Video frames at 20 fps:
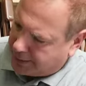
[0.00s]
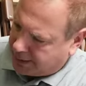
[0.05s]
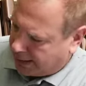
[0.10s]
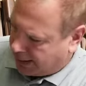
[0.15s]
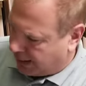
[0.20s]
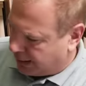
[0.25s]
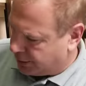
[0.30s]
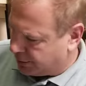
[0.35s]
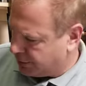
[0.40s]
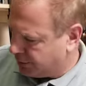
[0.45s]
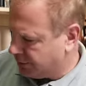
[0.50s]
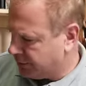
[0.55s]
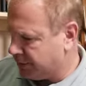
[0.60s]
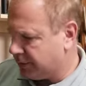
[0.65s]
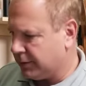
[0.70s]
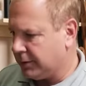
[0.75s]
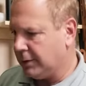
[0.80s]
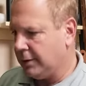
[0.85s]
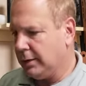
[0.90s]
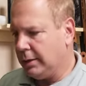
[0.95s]

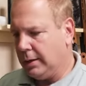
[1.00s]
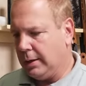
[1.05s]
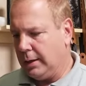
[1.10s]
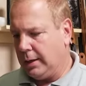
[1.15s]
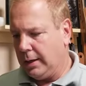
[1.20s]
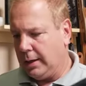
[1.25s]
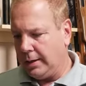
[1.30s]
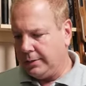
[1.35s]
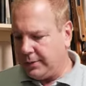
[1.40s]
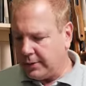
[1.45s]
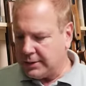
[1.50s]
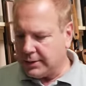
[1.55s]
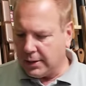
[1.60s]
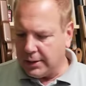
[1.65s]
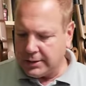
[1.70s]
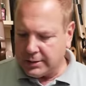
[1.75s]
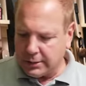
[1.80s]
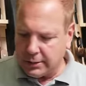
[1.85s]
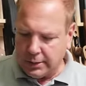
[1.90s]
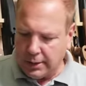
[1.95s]
gauges.
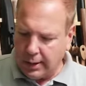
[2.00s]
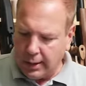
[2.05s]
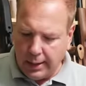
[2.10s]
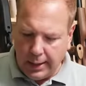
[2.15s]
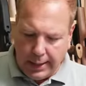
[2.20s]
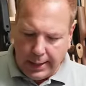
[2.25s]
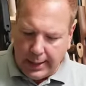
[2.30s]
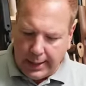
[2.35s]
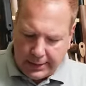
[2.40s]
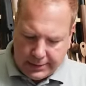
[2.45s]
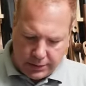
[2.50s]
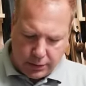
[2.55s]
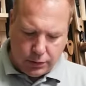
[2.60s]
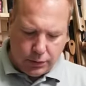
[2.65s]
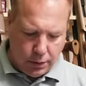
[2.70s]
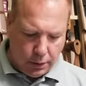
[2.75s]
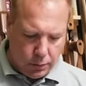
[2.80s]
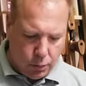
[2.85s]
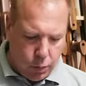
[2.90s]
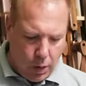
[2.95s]
It's a
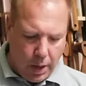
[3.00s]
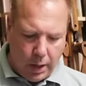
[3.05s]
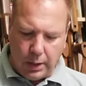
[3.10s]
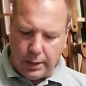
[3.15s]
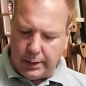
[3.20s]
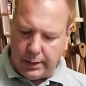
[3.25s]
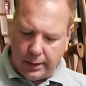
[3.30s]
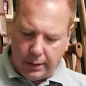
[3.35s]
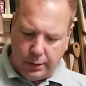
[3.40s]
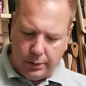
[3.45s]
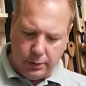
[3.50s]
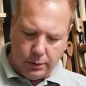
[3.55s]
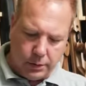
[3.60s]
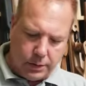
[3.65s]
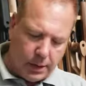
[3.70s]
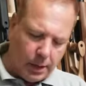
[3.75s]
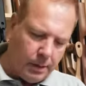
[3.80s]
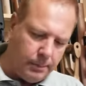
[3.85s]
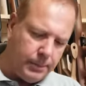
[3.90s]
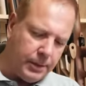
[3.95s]
good quality little
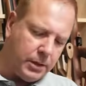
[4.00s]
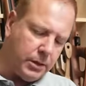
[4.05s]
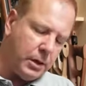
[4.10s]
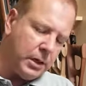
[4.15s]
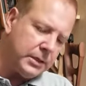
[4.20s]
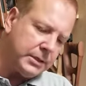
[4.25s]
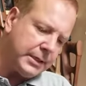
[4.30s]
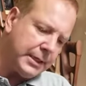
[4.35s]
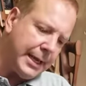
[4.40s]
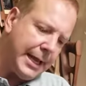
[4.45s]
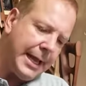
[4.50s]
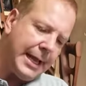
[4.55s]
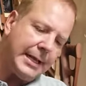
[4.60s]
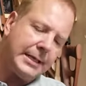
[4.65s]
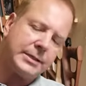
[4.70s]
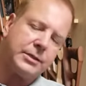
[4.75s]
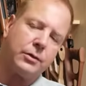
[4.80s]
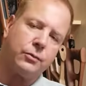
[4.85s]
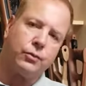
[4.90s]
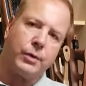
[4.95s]
gun because it
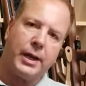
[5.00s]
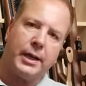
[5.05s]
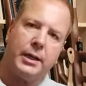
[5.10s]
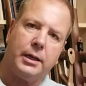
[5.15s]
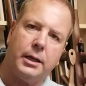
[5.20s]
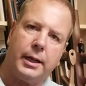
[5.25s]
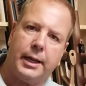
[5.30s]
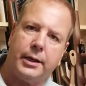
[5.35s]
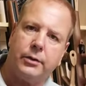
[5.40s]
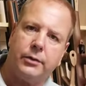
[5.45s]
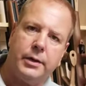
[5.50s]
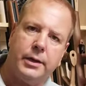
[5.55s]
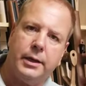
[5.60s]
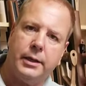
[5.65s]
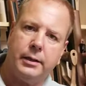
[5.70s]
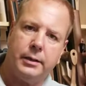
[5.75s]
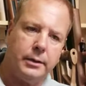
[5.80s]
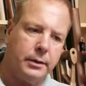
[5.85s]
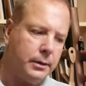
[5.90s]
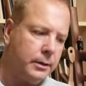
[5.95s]
has regulator in
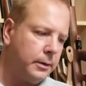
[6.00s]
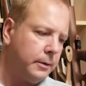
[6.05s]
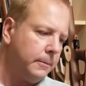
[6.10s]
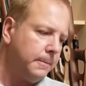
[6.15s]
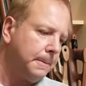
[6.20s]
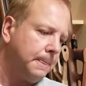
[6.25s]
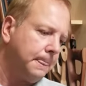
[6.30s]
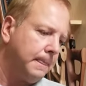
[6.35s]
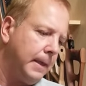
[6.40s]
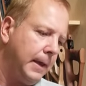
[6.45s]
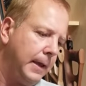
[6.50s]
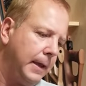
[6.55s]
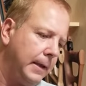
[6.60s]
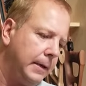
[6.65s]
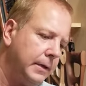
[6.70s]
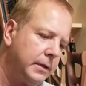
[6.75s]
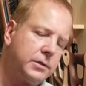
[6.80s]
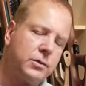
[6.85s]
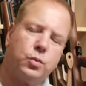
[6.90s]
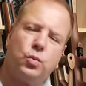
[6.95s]
it,
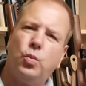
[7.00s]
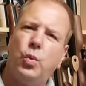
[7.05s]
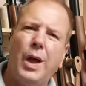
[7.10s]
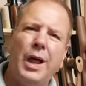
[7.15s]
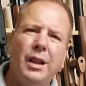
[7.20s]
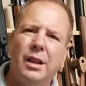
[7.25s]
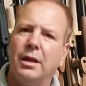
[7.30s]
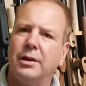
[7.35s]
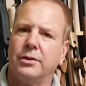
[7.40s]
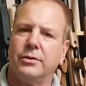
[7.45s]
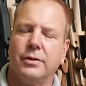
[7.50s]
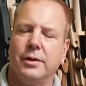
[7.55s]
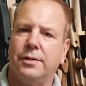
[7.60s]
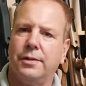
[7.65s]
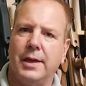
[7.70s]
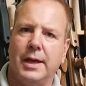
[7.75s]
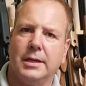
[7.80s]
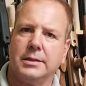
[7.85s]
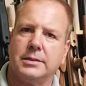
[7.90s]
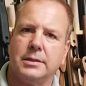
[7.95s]
and it's well under
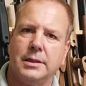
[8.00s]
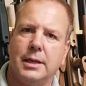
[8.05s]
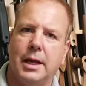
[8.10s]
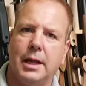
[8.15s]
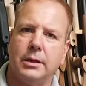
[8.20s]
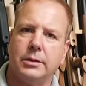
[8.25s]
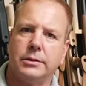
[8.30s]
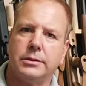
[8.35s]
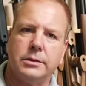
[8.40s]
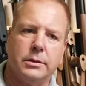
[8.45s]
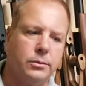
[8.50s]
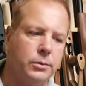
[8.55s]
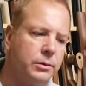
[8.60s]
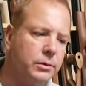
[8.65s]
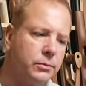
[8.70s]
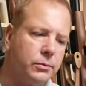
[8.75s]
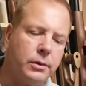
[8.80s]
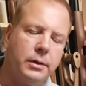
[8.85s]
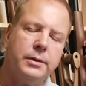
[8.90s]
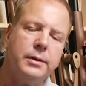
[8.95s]
$1,000.
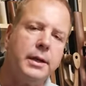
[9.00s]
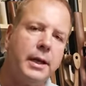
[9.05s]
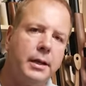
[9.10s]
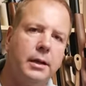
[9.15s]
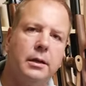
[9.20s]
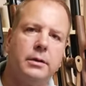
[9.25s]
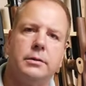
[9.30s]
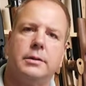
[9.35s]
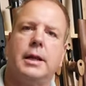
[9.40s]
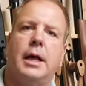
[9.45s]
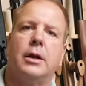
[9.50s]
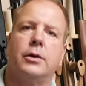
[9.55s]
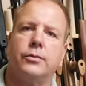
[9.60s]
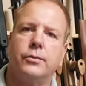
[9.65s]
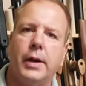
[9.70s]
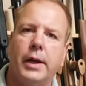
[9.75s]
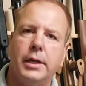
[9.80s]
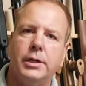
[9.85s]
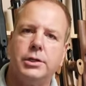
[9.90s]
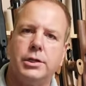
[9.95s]
We're in the $800
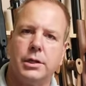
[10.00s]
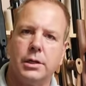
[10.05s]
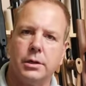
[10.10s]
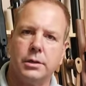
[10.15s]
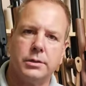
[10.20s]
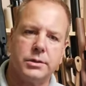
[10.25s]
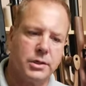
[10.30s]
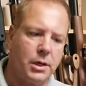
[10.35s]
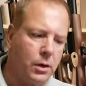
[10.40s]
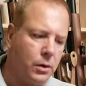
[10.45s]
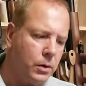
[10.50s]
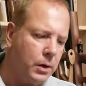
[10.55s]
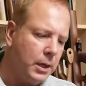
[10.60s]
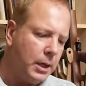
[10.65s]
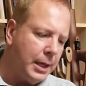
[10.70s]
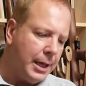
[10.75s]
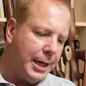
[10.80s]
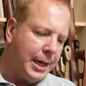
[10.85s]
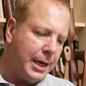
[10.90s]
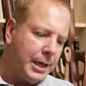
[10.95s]
range here. So
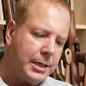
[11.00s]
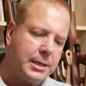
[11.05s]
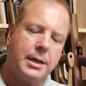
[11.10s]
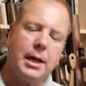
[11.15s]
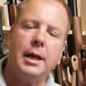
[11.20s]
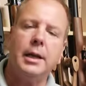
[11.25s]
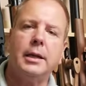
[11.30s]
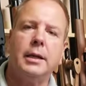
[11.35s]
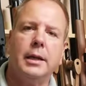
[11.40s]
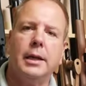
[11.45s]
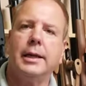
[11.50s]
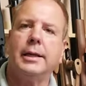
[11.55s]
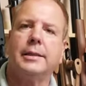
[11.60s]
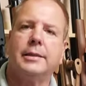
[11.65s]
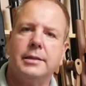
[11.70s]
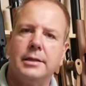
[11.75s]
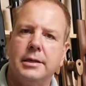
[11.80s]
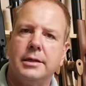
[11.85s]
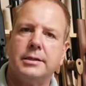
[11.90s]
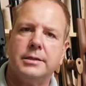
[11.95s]
a gun
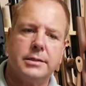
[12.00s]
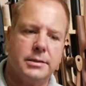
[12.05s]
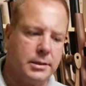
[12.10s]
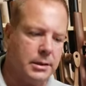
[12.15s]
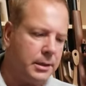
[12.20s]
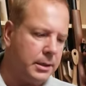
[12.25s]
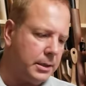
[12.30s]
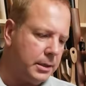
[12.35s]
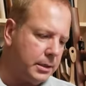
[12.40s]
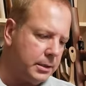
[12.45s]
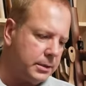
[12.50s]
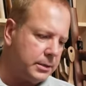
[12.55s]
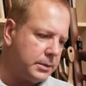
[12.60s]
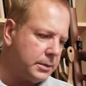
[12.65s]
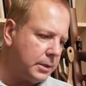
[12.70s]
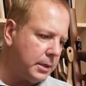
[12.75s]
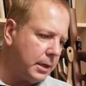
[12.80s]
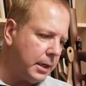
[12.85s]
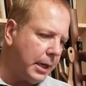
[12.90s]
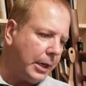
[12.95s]
like this
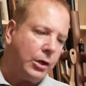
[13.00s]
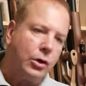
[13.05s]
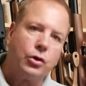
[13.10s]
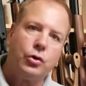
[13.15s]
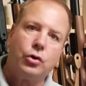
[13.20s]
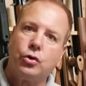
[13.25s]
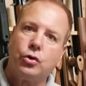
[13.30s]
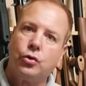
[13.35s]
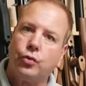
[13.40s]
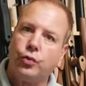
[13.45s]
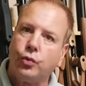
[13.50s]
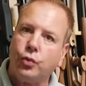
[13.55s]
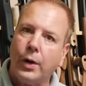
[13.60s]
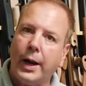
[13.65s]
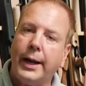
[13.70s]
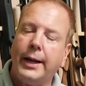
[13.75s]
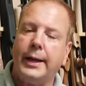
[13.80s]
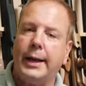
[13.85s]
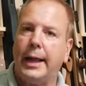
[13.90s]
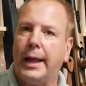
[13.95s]
is a
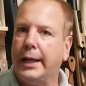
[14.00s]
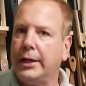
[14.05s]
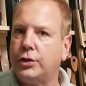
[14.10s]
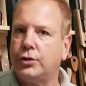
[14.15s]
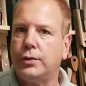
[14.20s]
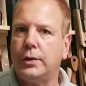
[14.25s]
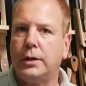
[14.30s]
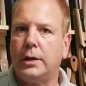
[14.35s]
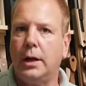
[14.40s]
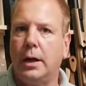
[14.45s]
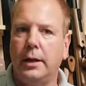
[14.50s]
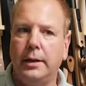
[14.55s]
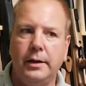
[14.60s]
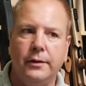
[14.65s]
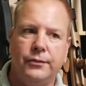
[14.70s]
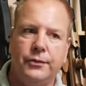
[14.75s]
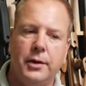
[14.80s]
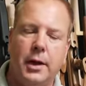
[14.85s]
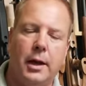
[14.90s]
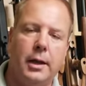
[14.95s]
great entry gun,
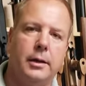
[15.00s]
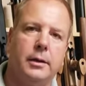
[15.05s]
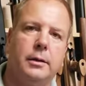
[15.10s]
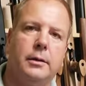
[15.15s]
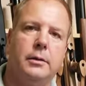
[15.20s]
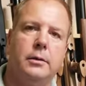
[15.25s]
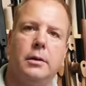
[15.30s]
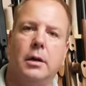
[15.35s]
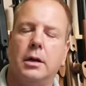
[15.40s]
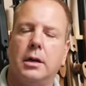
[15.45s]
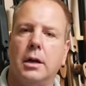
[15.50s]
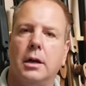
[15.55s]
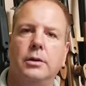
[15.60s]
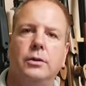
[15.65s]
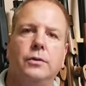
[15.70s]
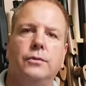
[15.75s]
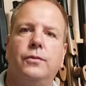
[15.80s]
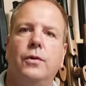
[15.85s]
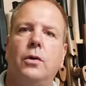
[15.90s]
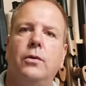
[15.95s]
if not a gun
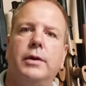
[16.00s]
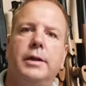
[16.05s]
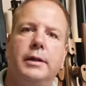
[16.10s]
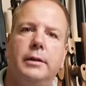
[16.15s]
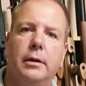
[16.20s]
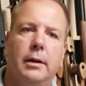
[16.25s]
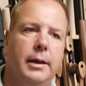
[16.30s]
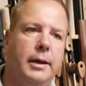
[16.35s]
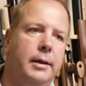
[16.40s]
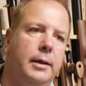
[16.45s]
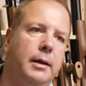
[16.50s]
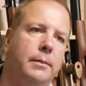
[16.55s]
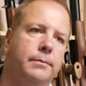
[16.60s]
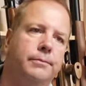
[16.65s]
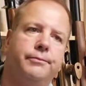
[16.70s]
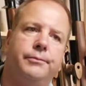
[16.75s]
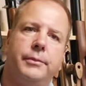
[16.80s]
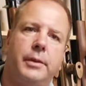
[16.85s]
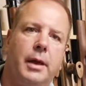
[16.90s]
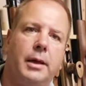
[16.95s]
you've already, hey,
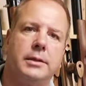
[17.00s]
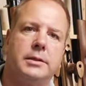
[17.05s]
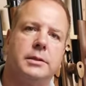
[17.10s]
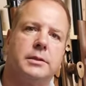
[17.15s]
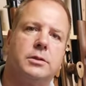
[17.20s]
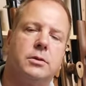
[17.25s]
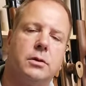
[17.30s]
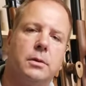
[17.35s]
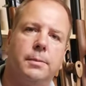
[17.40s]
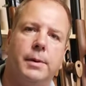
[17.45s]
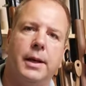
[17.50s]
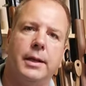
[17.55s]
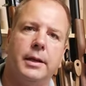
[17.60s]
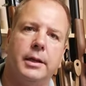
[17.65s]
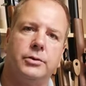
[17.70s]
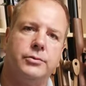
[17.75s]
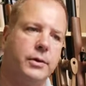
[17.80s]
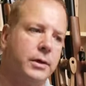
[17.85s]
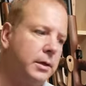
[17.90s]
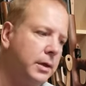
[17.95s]
I'm not just going to buy an
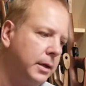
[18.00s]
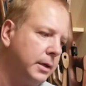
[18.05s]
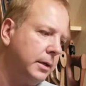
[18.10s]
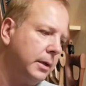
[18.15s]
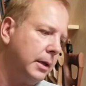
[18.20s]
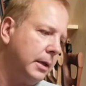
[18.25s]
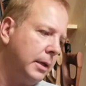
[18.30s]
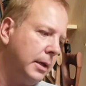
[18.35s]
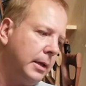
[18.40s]
entry gun.